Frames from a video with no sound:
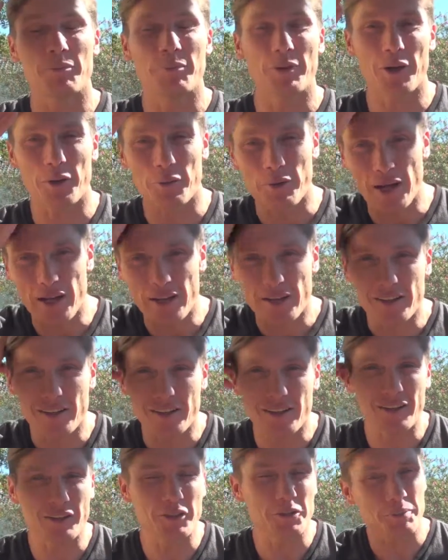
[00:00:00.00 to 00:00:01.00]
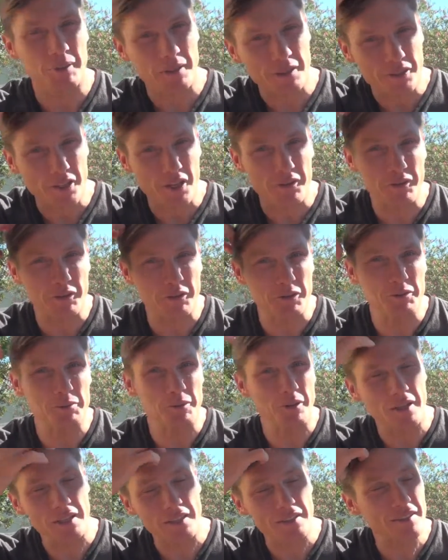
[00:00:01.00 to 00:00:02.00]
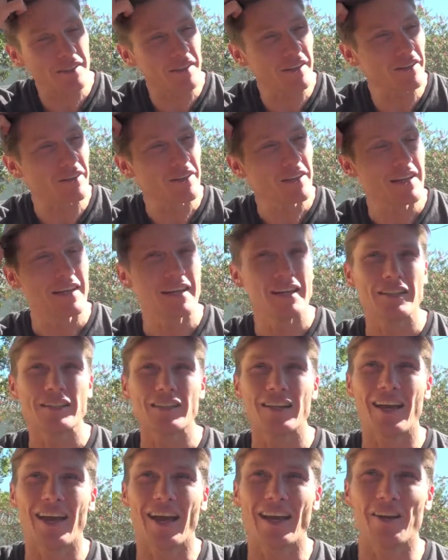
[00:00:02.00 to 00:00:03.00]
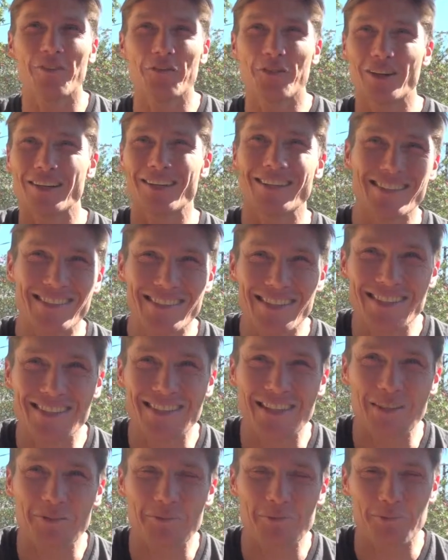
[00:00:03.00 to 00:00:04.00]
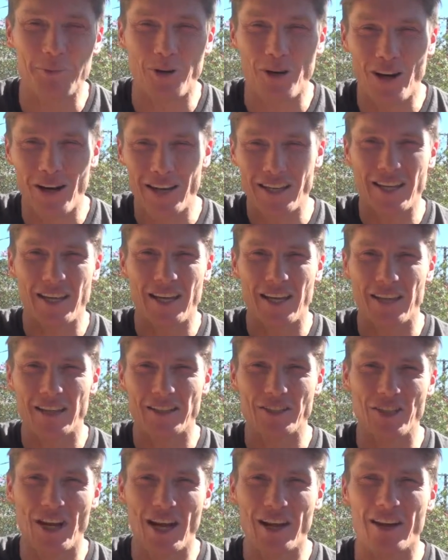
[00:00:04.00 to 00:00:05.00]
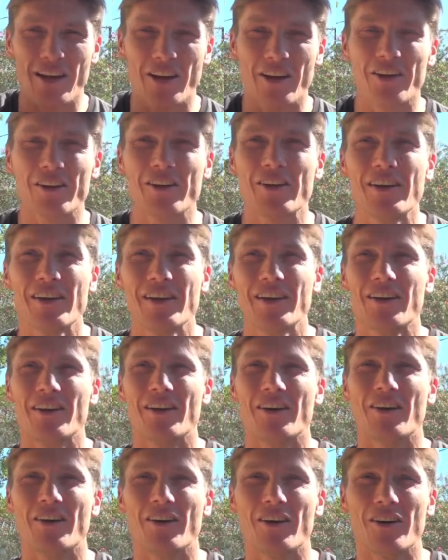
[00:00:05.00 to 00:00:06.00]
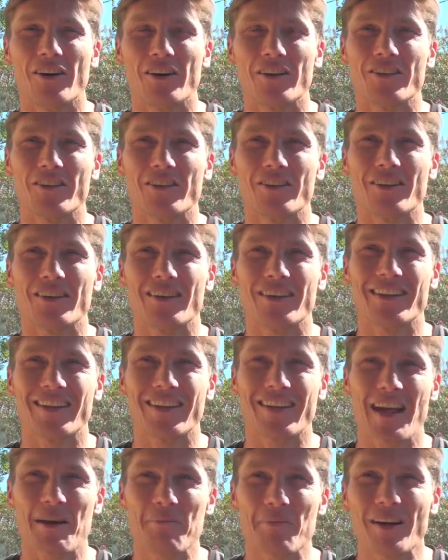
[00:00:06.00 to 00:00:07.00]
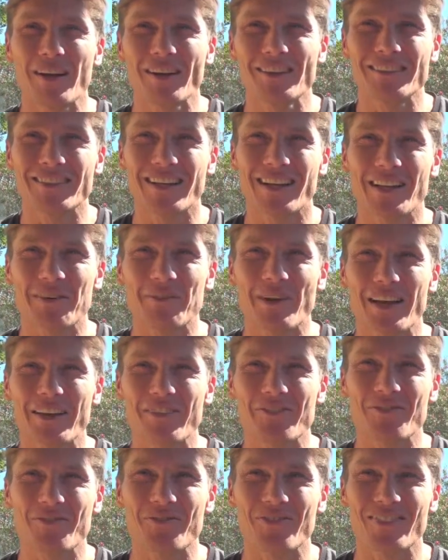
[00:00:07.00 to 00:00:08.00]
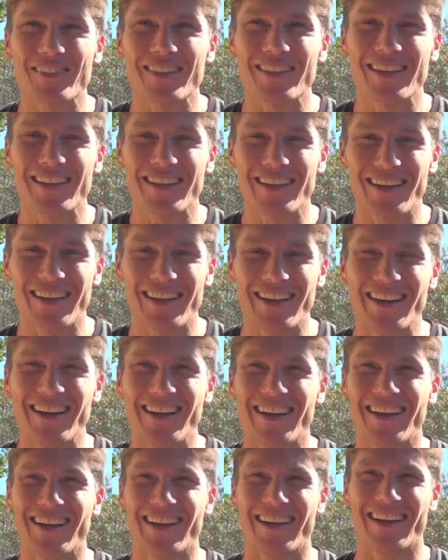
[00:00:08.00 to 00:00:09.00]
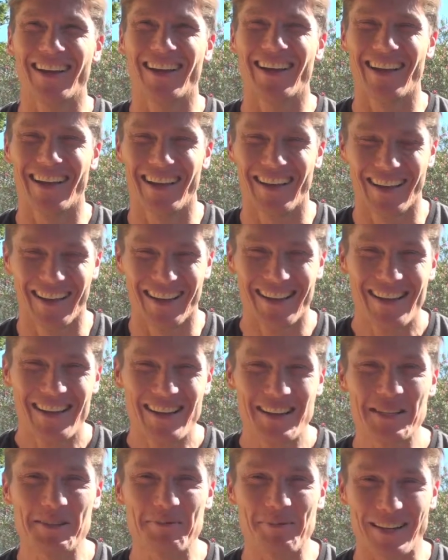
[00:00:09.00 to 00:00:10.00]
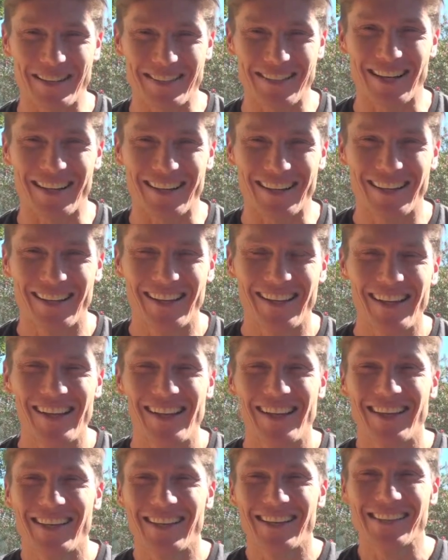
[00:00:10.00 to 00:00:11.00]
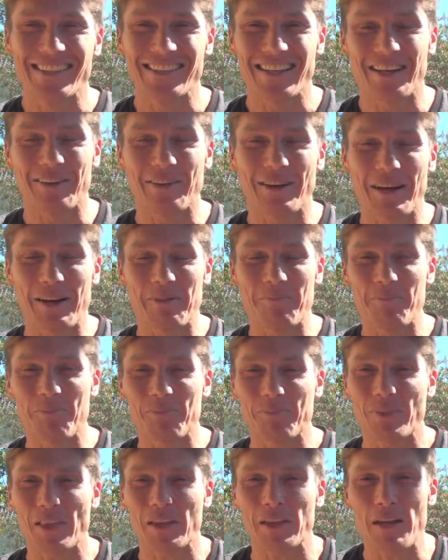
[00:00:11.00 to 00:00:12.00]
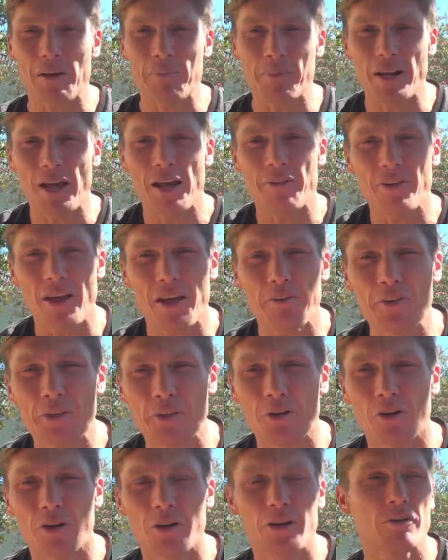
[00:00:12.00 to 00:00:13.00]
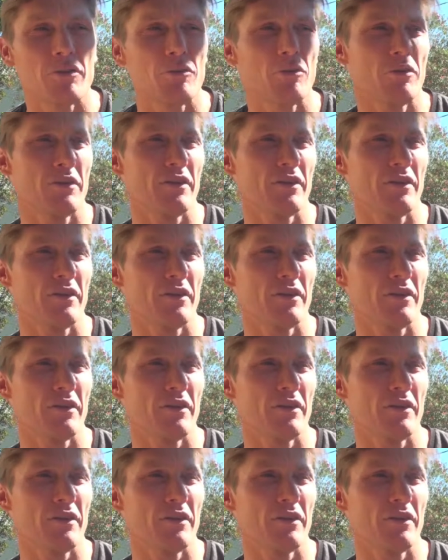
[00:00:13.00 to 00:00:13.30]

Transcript: By the way, I've just been surfing this morning, and I've got an assistant behind here, Jacko, on the camera. Hello, mate. Hey. It's my son. So, yeah, but have you ever thought,